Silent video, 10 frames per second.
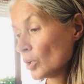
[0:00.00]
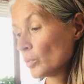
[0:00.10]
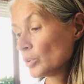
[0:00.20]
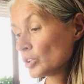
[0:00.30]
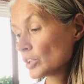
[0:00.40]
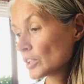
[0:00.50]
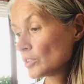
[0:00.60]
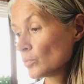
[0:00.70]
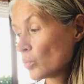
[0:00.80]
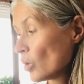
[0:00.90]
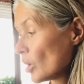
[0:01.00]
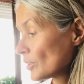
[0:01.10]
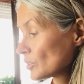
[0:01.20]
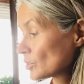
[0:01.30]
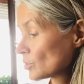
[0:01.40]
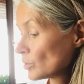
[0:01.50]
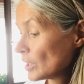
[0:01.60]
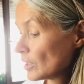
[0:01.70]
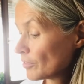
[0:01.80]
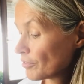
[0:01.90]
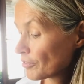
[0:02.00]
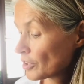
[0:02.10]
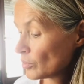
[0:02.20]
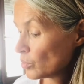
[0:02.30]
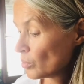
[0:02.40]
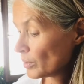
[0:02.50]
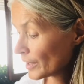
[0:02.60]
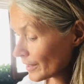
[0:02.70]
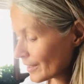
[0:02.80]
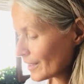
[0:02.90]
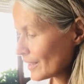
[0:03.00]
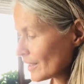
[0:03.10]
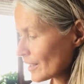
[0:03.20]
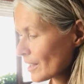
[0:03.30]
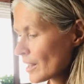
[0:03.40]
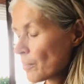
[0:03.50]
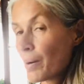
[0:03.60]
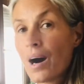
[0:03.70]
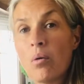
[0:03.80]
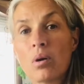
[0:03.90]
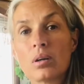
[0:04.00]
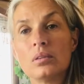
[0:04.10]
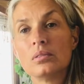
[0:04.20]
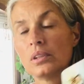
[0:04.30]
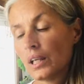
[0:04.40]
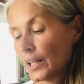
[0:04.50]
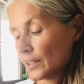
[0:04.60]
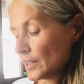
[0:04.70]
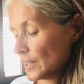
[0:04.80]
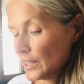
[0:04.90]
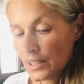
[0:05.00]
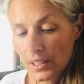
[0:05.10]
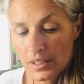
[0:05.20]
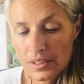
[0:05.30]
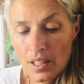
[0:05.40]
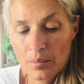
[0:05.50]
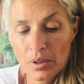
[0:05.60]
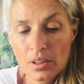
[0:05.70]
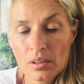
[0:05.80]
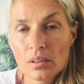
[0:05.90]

which doesn't want to give the woman the power, and the healing is coming.